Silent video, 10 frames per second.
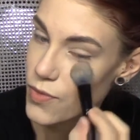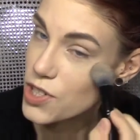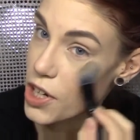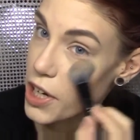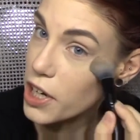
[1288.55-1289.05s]

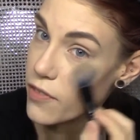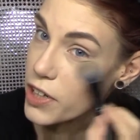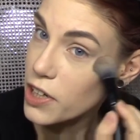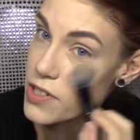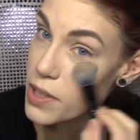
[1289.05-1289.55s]

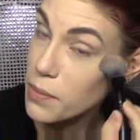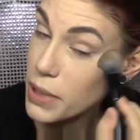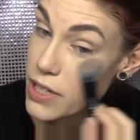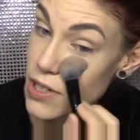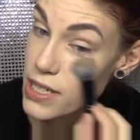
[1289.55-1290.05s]
videos on
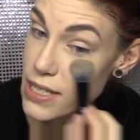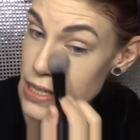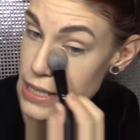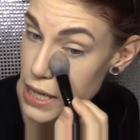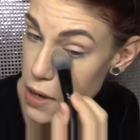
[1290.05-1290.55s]
Pinterest and
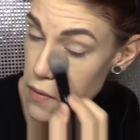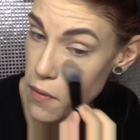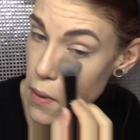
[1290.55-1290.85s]
stuff.